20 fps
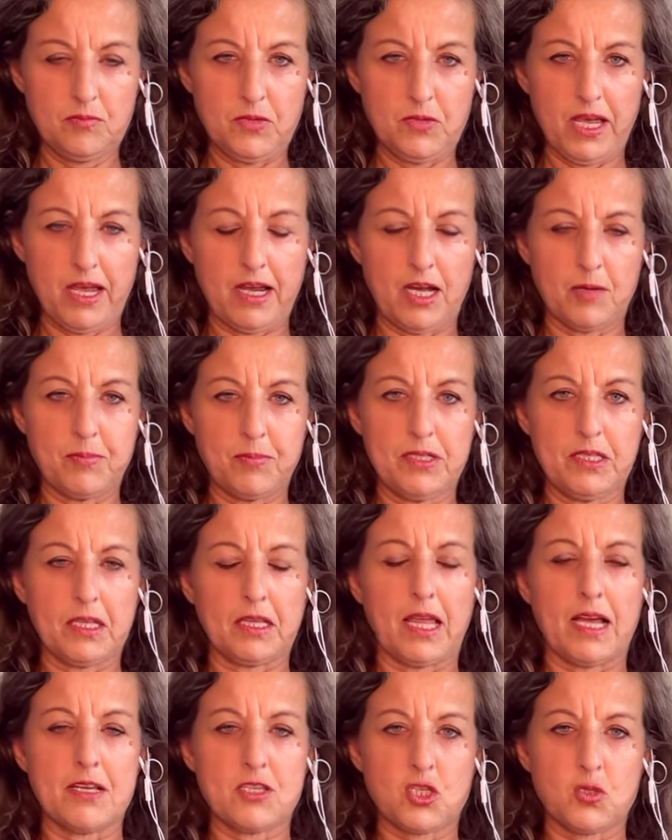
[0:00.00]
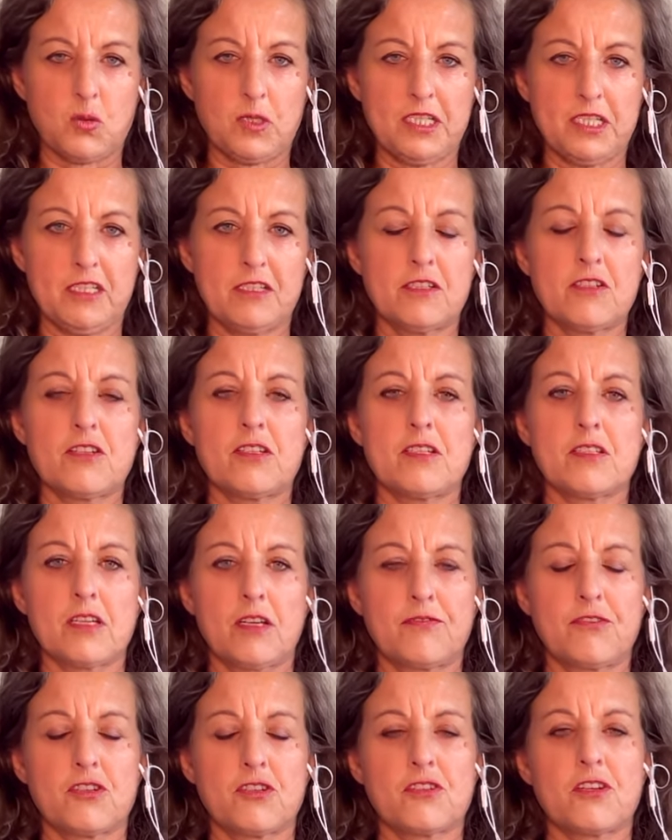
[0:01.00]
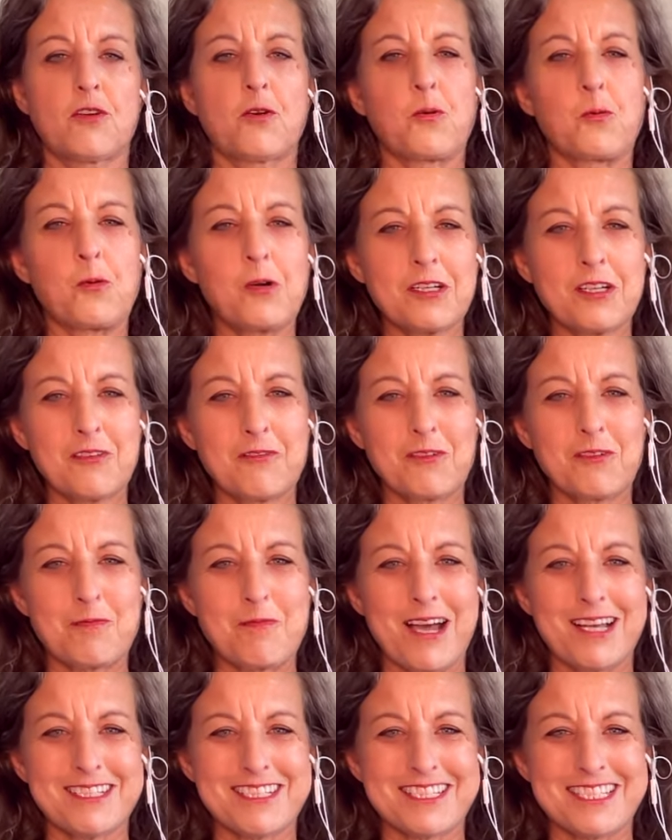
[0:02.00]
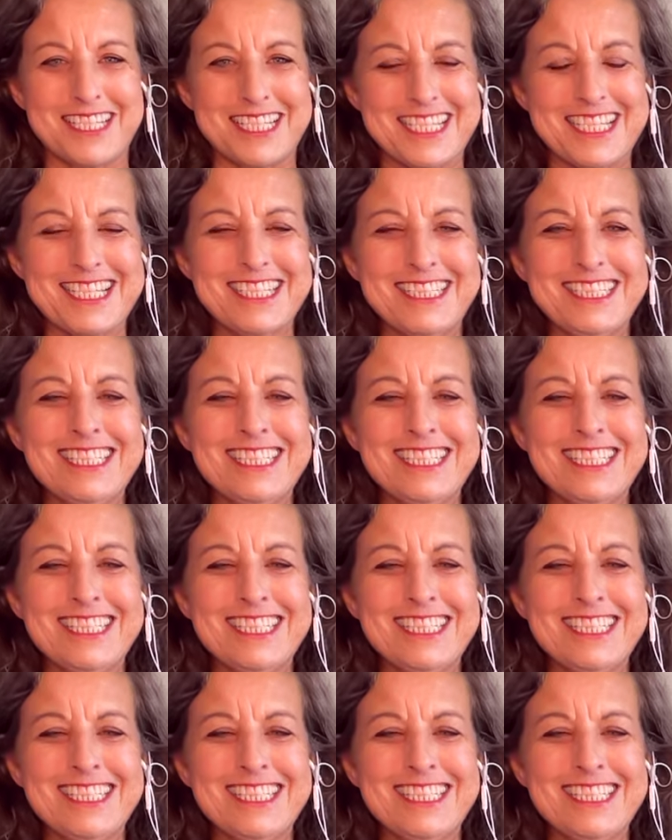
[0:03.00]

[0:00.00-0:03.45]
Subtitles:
happen in the last 20 years since I first started working for Madison's,